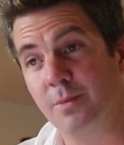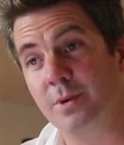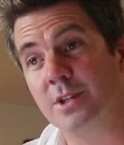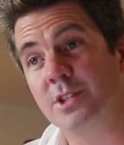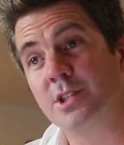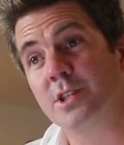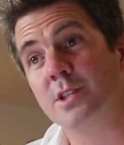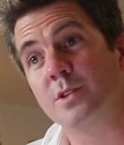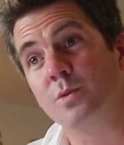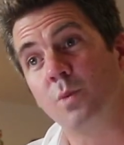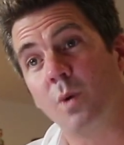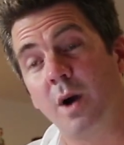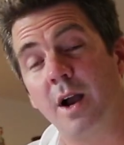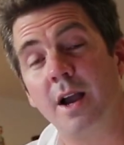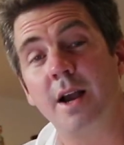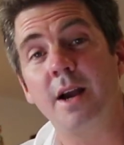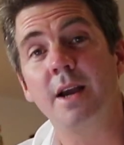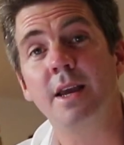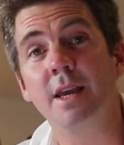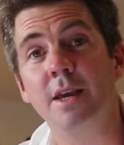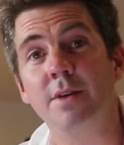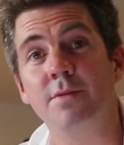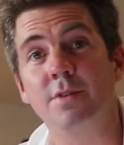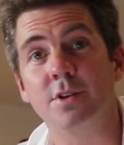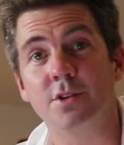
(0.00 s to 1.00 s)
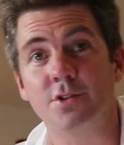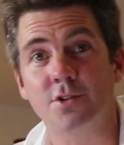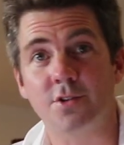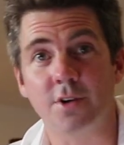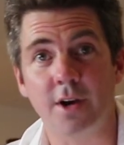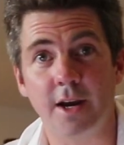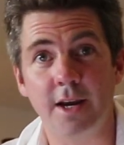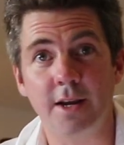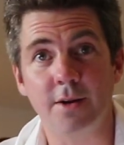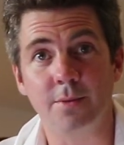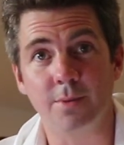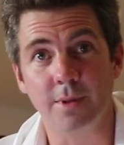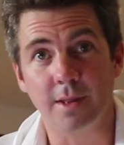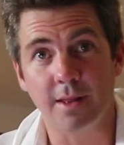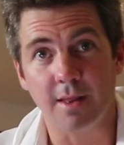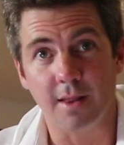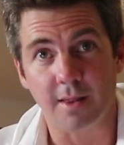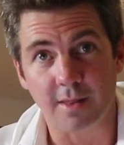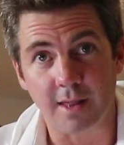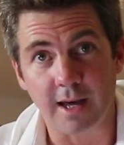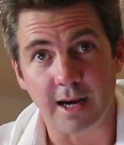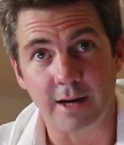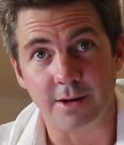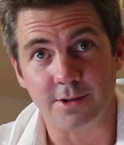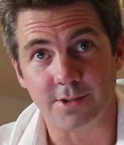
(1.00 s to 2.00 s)
which is why I even tried with the
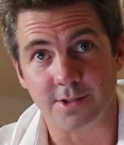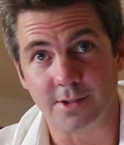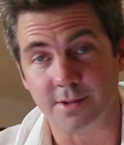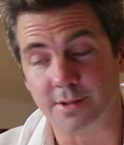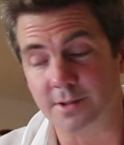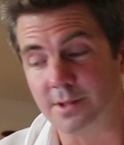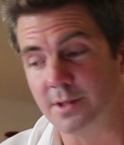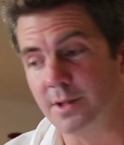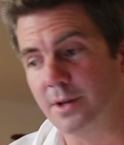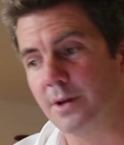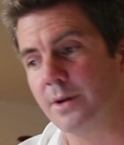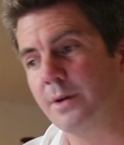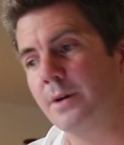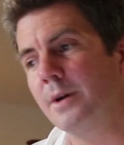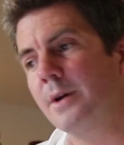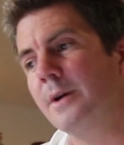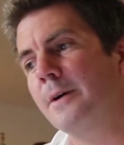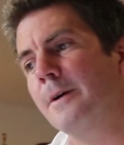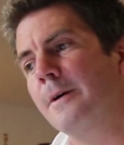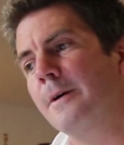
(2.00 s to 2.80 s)
1,000, you know.